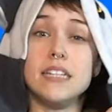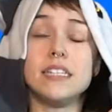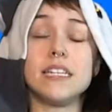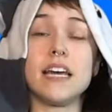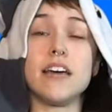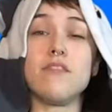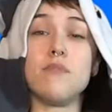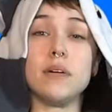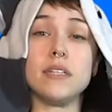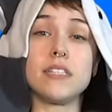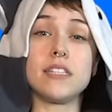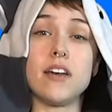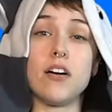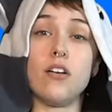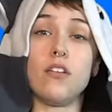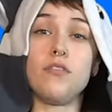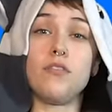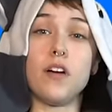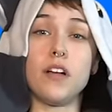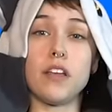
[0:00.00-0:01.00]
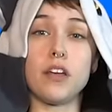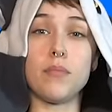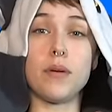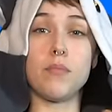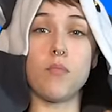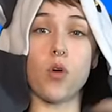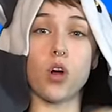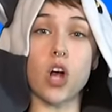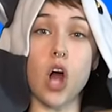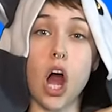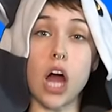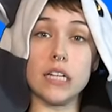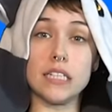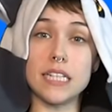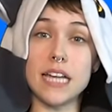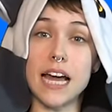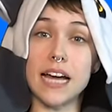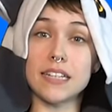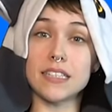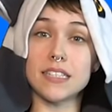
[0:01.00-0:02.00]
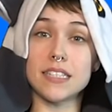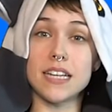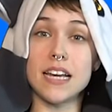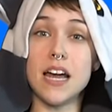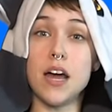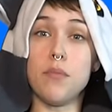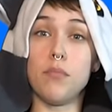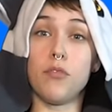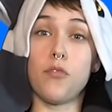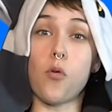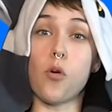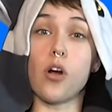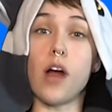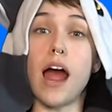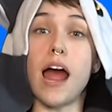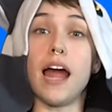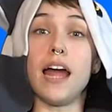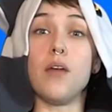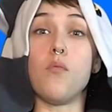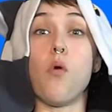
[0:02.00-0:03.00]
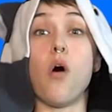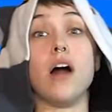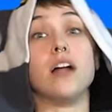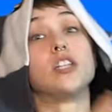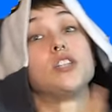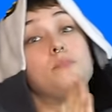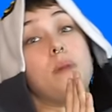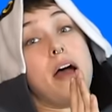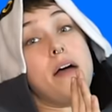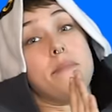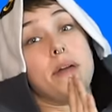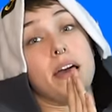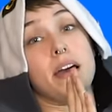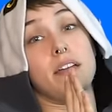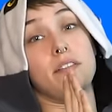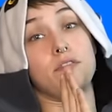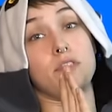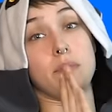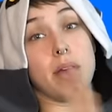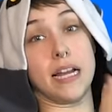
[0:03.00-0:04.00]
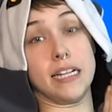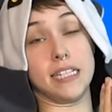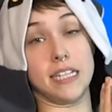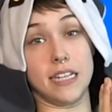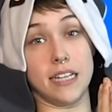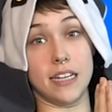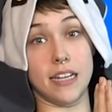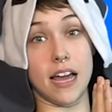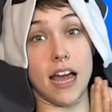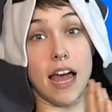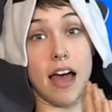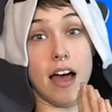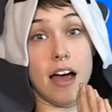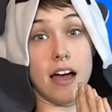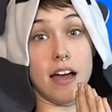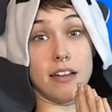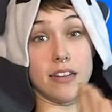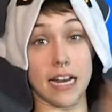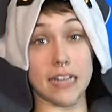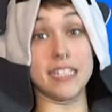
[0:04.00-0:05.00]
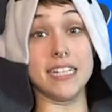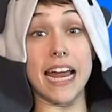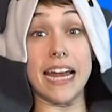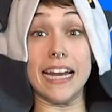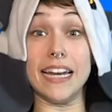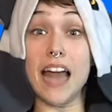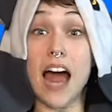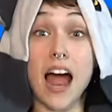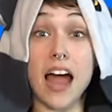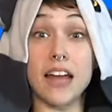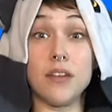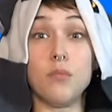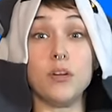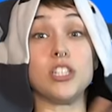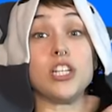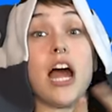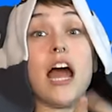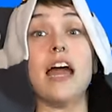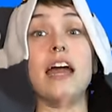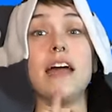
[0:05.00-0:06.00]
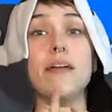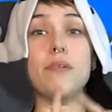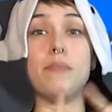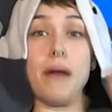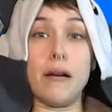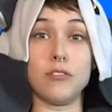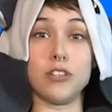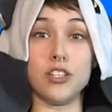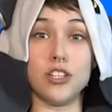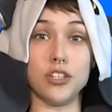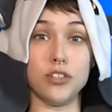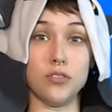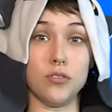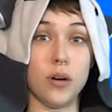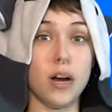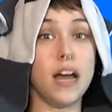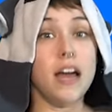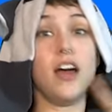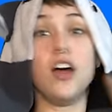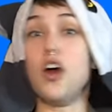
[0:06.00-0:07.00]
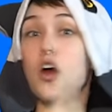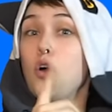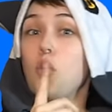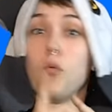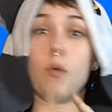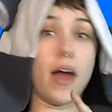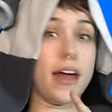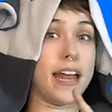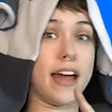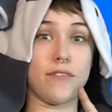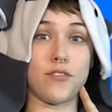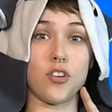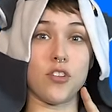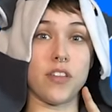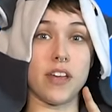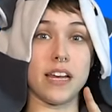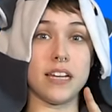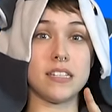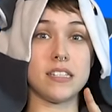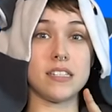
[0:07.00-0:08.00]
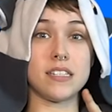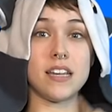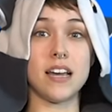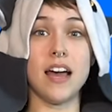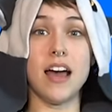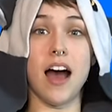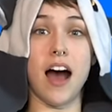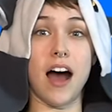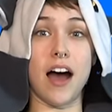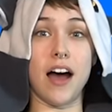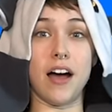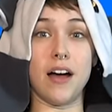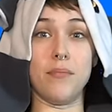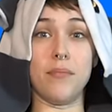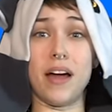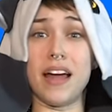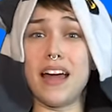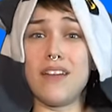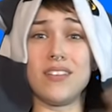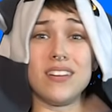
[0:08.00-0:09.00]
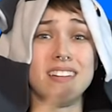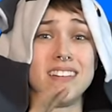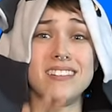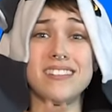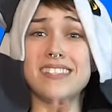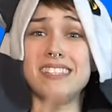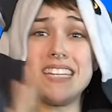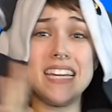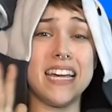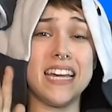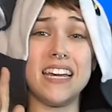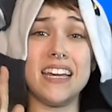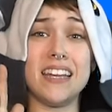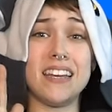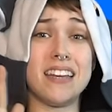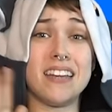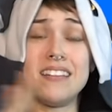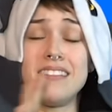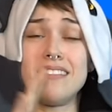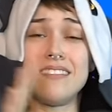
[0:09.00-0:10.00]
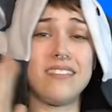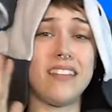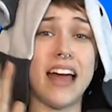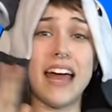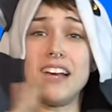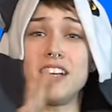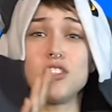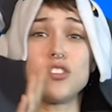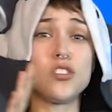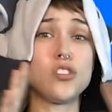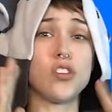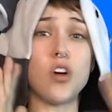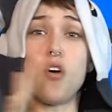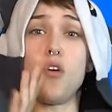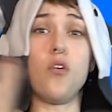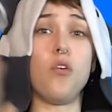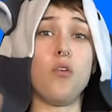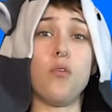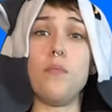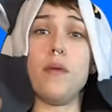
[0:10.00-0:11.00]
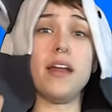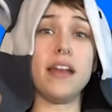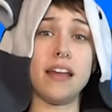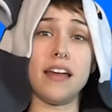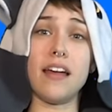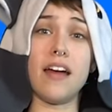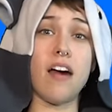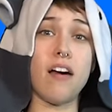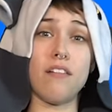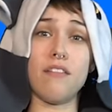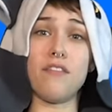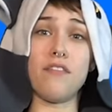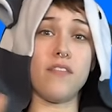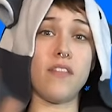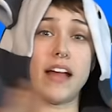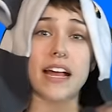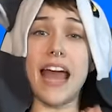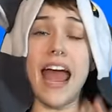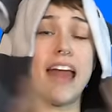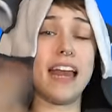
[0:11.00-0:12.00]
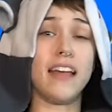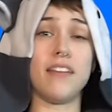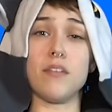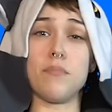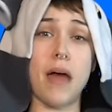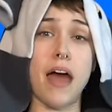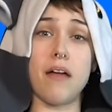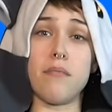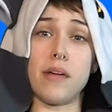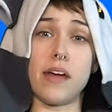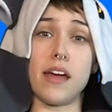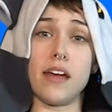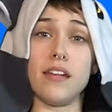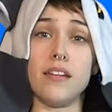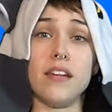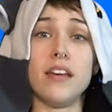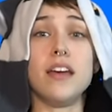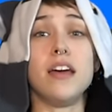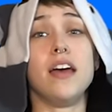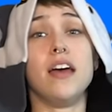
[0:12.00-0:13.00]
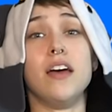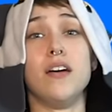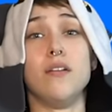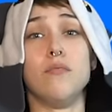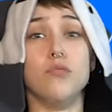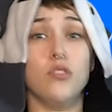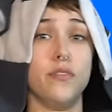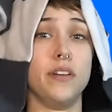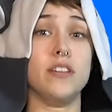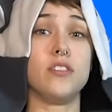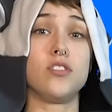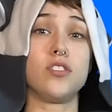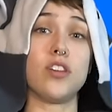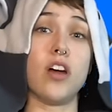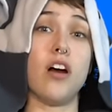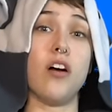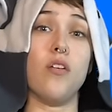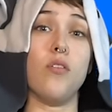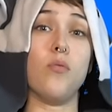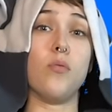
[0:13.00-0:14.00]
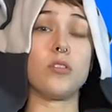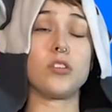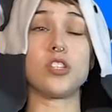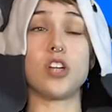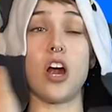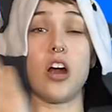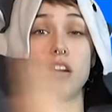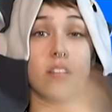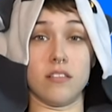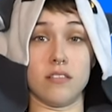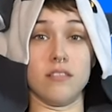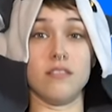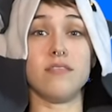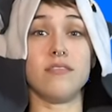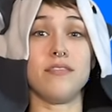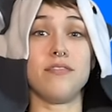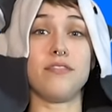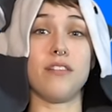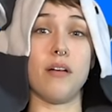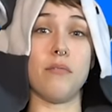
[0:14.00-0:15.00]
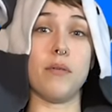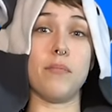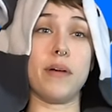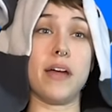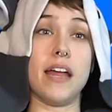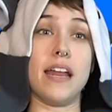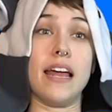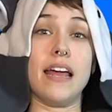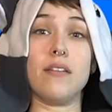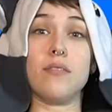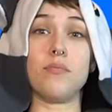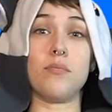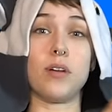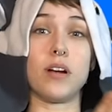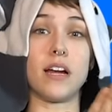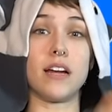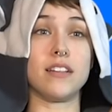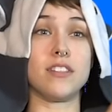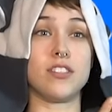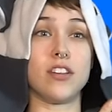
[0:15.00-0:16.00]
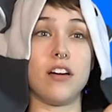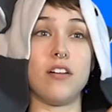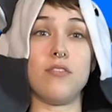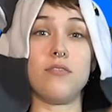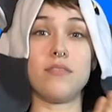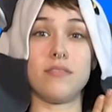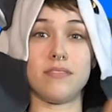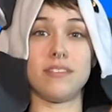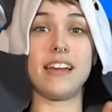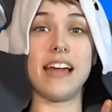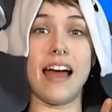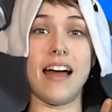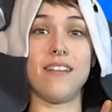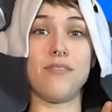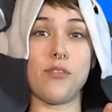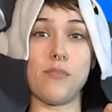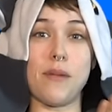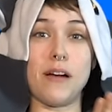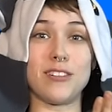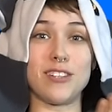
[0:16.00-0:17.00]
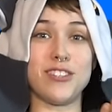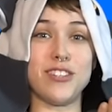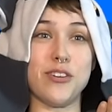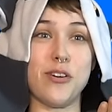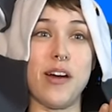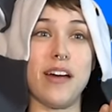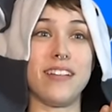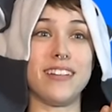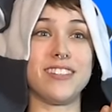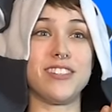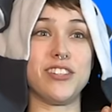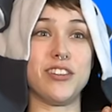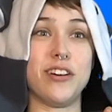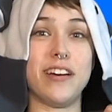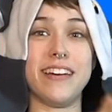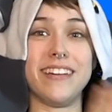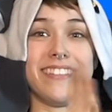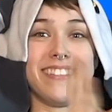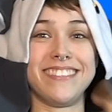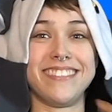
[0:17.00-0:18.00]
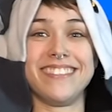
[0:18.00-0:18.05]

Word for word: to give myself a little bit more context before I watch Batman from 18, uh, 1989, which I am about to do right after this. Um, I haven't seen like so many of like any of the Batman movies, so we're starting from the beginning. We're good. So yeah, we're about to do it. Let's do it.